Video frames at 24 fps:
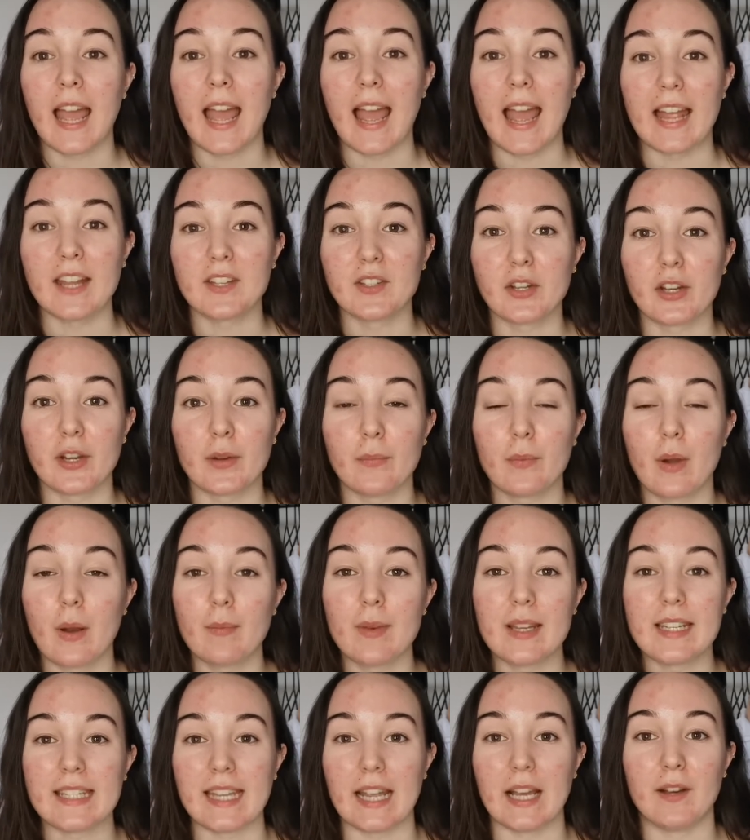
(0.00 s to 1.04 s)
As you can
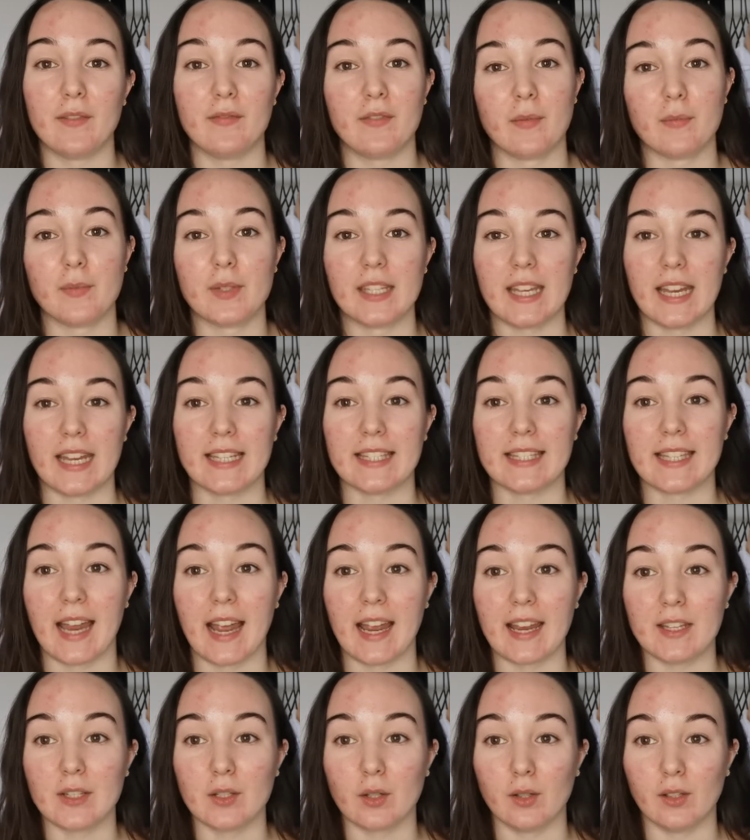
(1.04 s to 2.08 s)
probably tell from today's
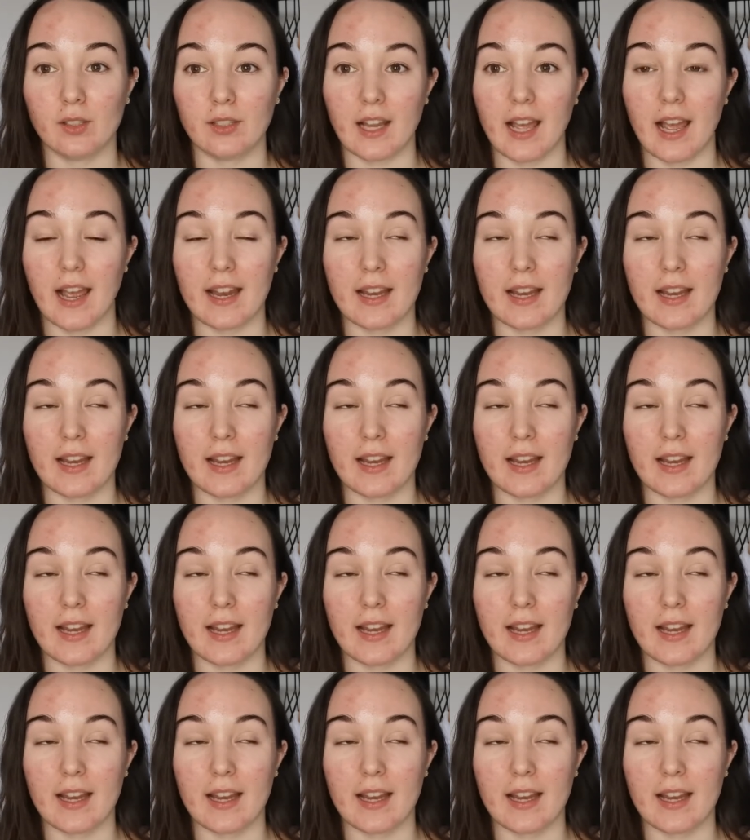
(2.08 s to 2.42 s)
title,